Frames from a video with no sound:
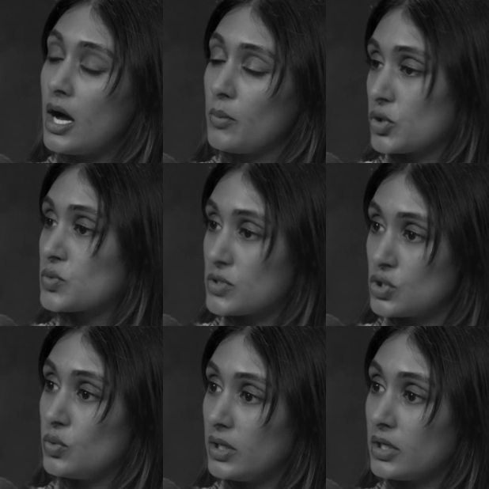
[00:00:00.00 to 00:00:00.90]
which was
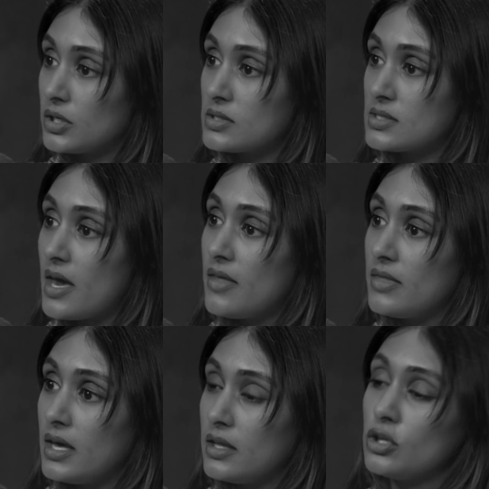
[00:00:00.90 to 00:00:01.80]
2 years, and
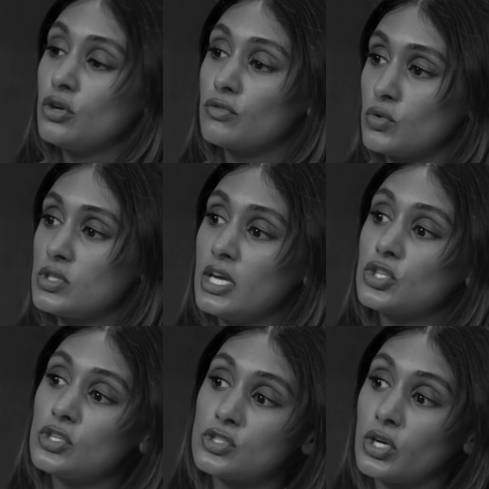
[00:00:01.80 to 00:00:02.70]
then your
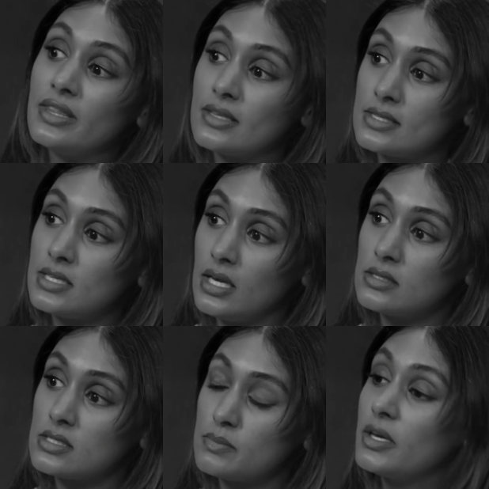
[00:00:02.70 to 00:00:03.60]
rotations are in the
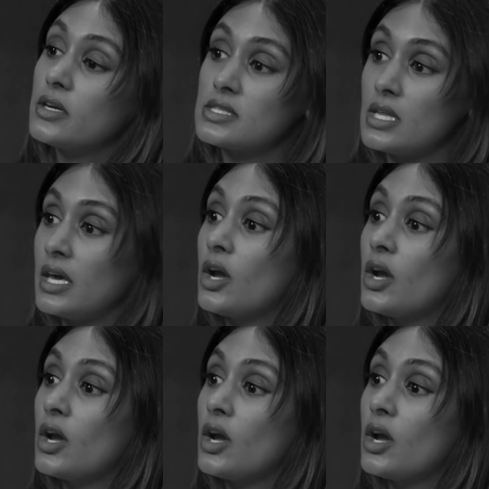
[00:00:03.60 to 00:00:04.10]
states because